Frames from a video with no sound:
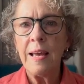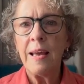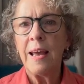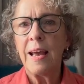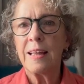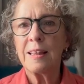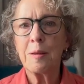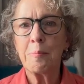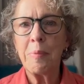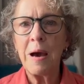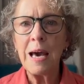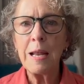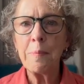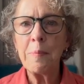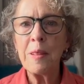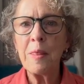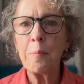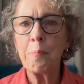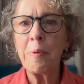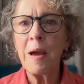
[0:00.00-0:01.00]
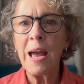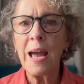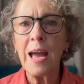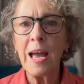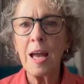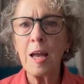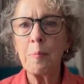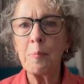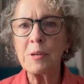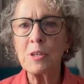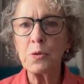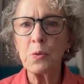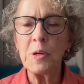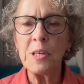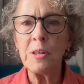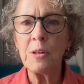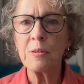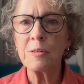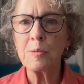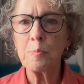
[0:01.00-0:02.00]
at the bottom of the bag between
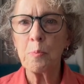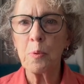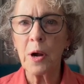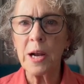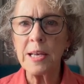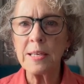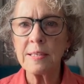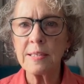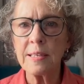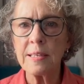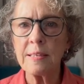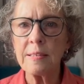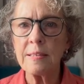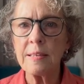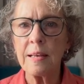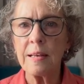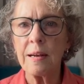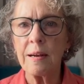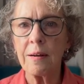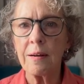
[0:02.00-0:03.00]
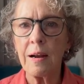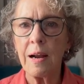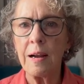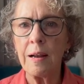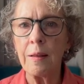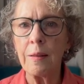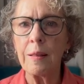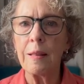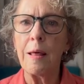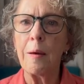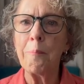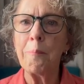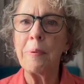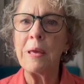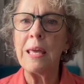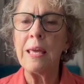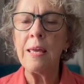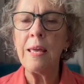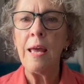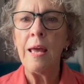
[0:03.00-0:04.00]
those braces that are kind of
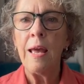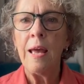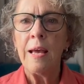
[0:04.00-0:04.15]
lumpy.